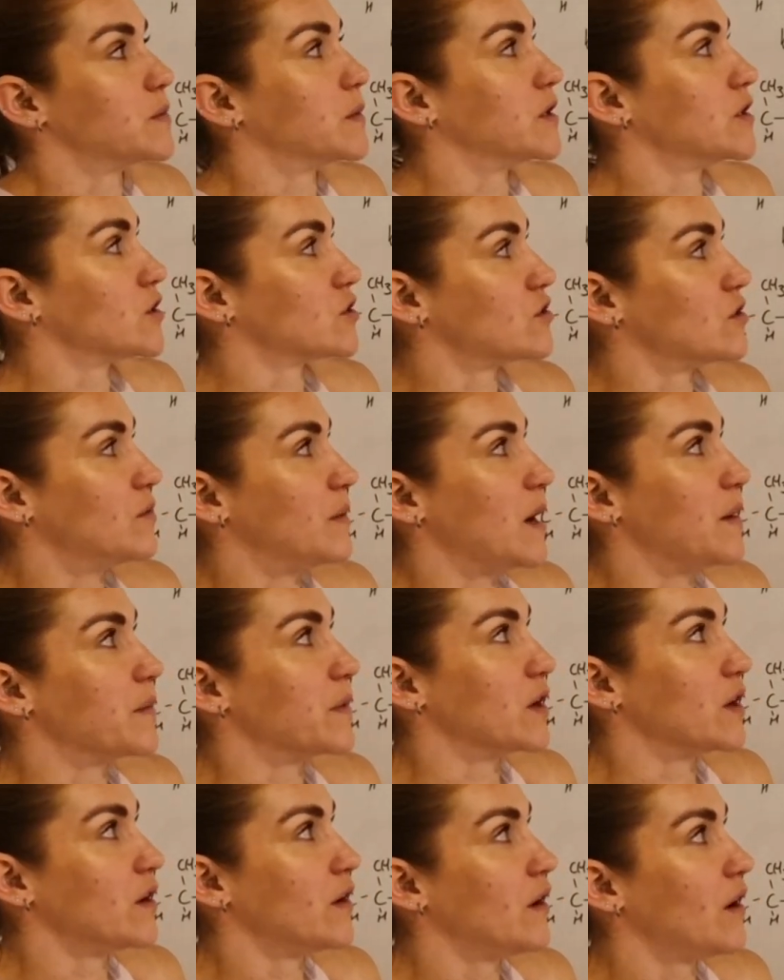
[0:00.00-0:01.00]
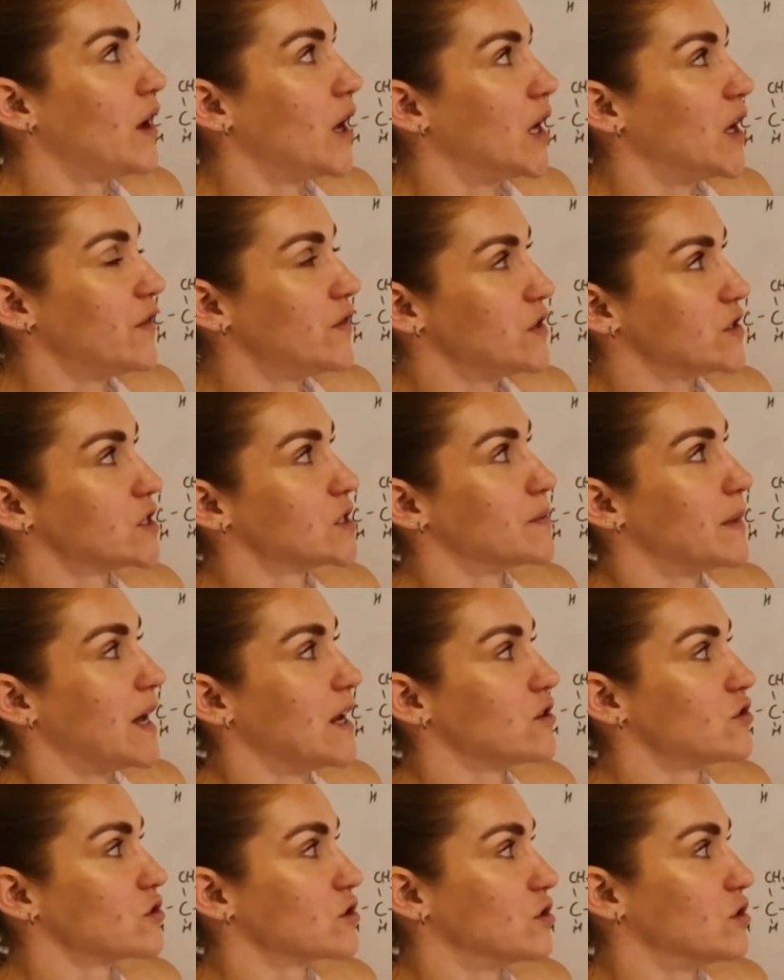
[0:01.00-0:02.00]
But just remember, if it's
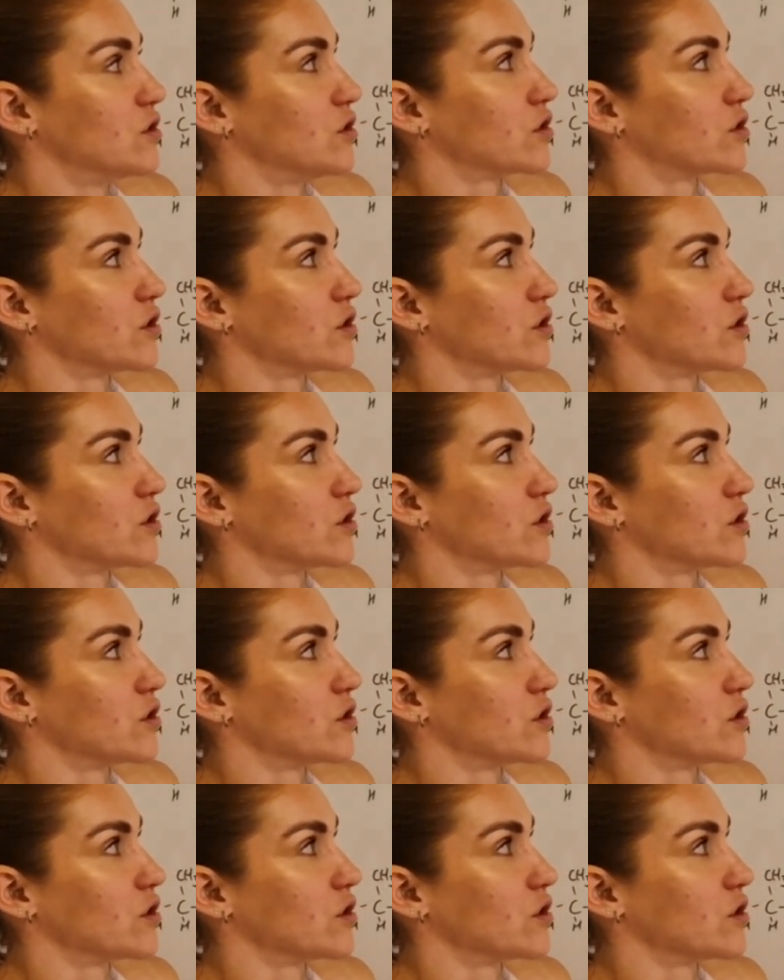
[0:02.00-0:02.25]
symmetrical